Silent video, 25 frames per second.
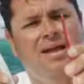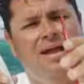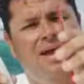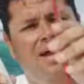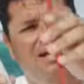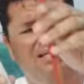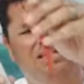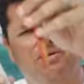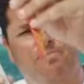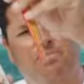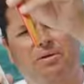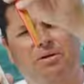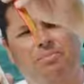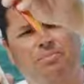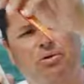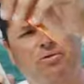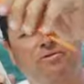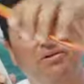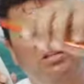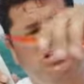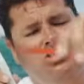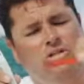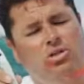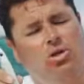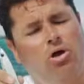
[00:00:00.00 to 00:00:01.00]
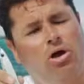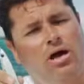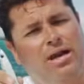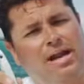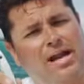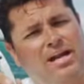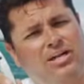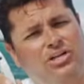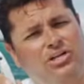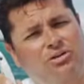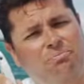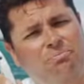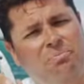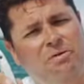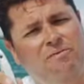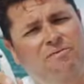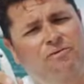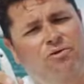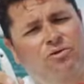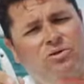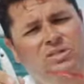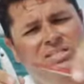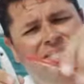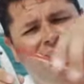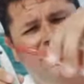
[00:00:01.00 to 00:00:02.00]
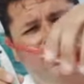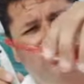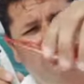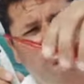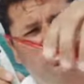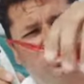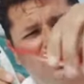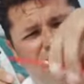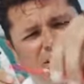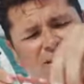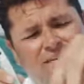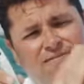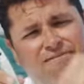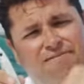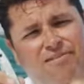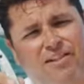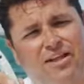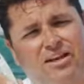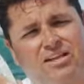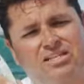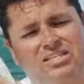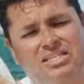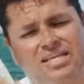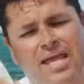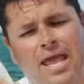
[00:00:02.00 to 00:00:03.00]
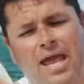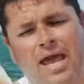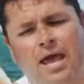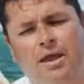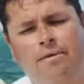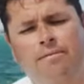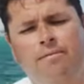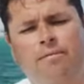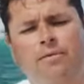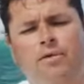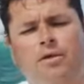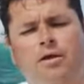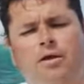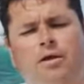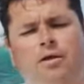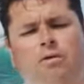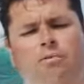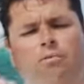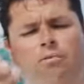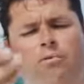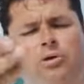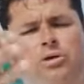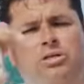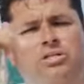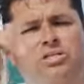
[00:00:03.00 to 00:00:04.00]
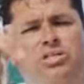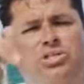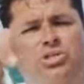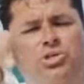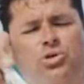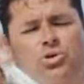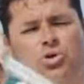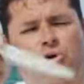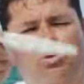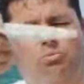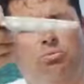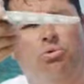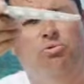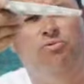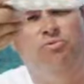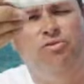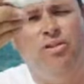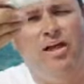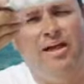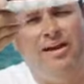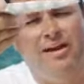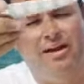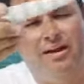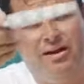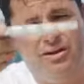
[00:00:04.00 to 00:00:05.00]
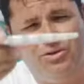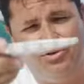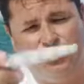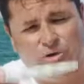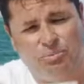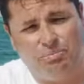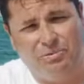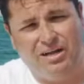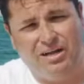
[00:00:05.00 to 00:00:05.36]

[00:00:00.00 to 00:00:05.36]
has a bit more of a slide action before it settles and then flutters down, whereas the short will flutter and drop